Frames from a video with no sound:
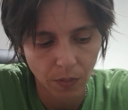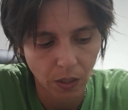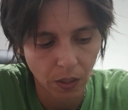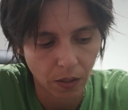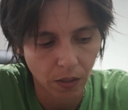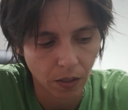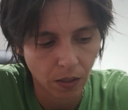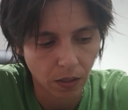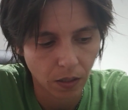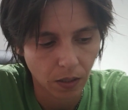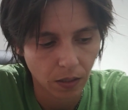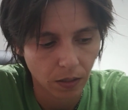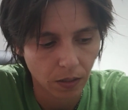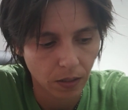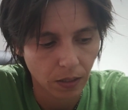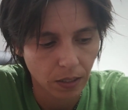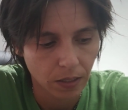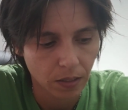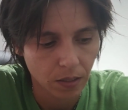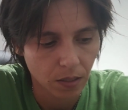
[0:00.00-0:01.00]
Uh,
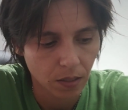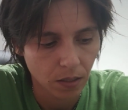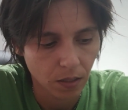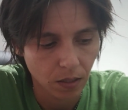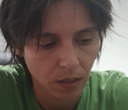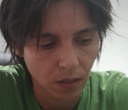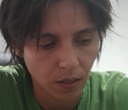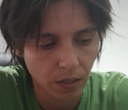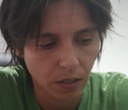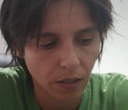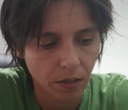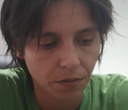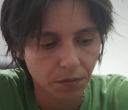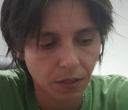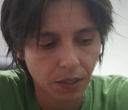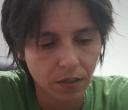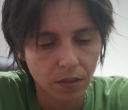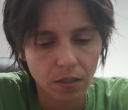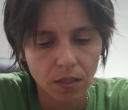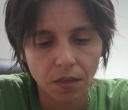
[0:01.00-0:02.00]
let's uh,
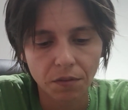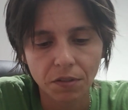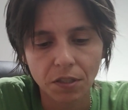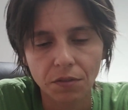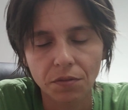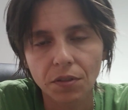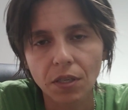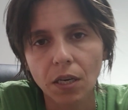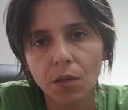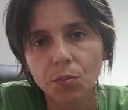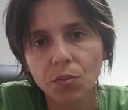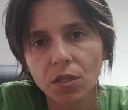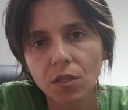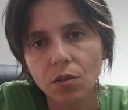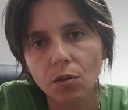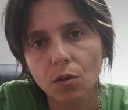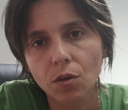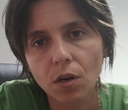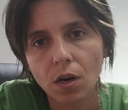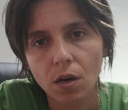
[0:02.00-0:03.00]
clarify the Seven of Cups in
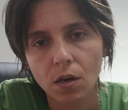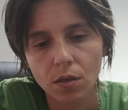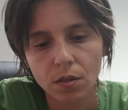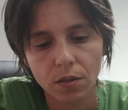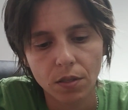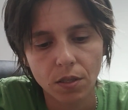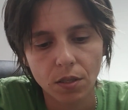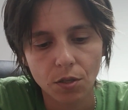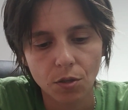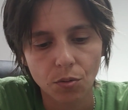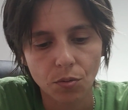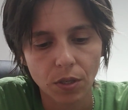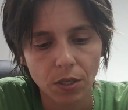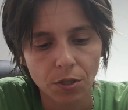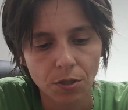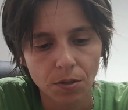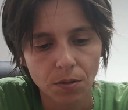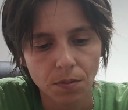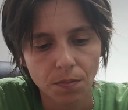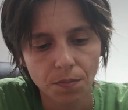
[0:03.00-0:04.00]
your current
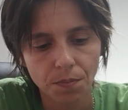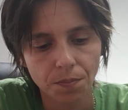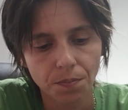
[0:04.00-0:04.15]
situation.